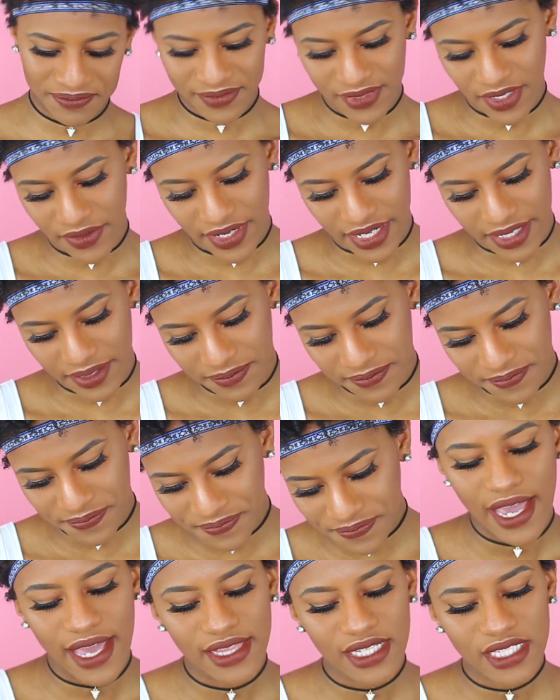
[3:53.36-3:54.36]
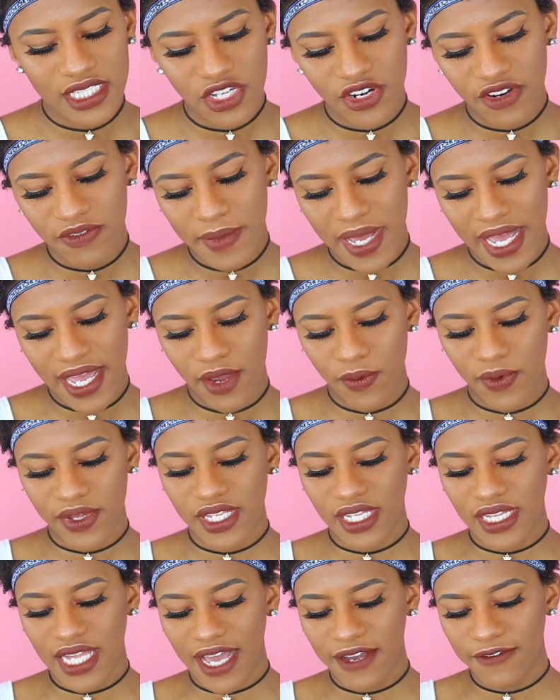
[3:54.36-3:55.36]
Okay. In the center of my head where
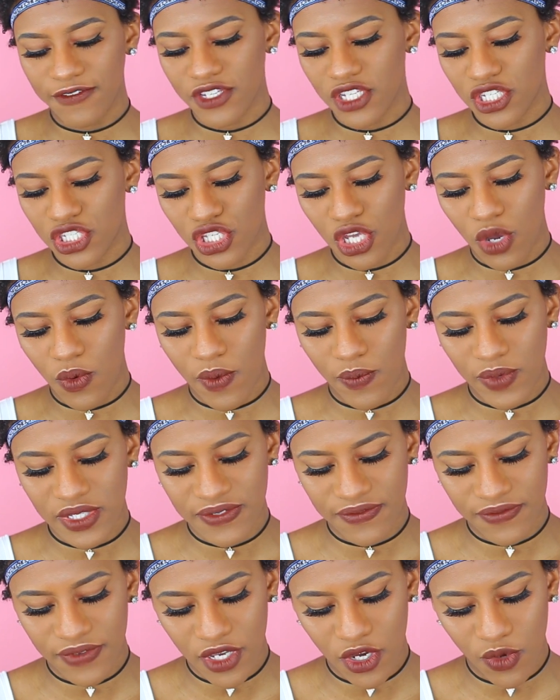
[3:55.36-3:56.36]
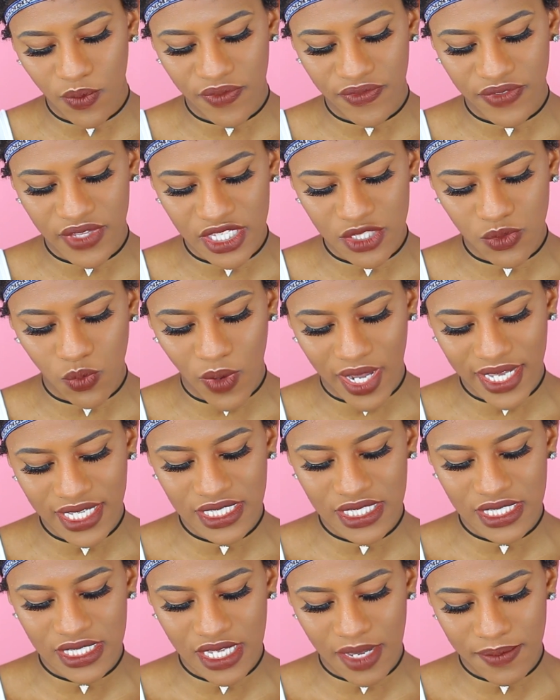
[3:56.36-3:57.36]
the lock for the sewing was filled with this
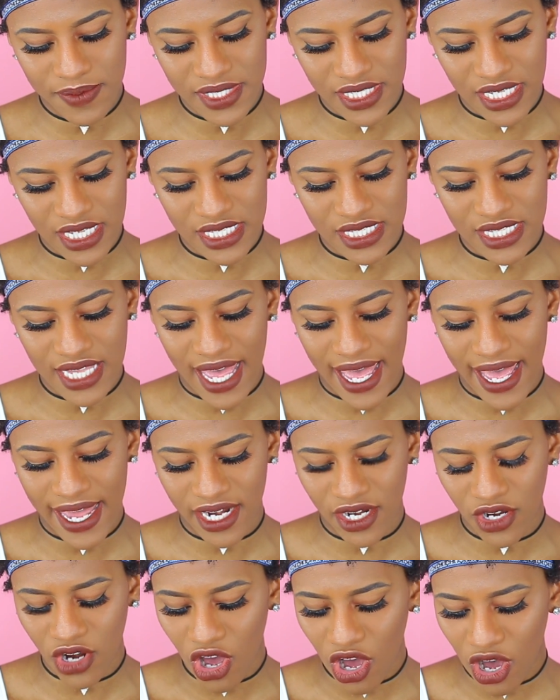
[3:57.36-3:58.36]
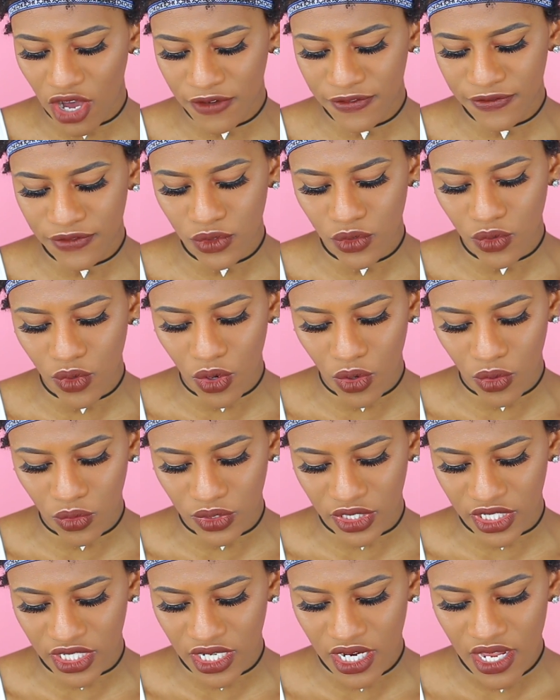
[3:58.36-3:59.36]
white substance that had an awful
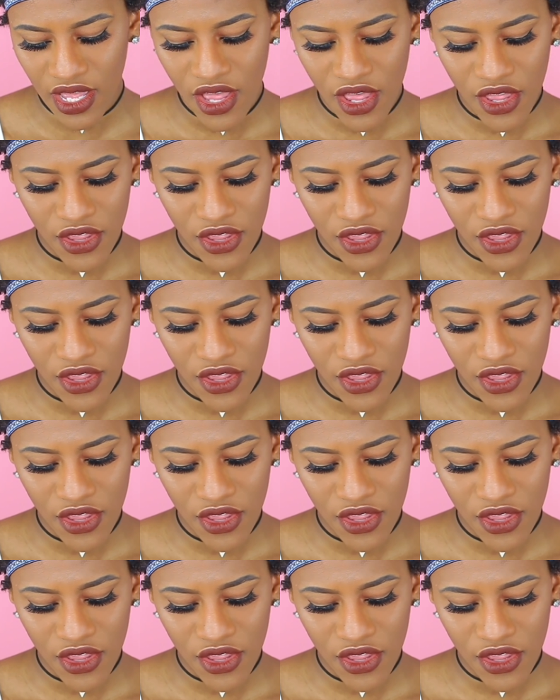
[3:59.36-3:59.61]
odor.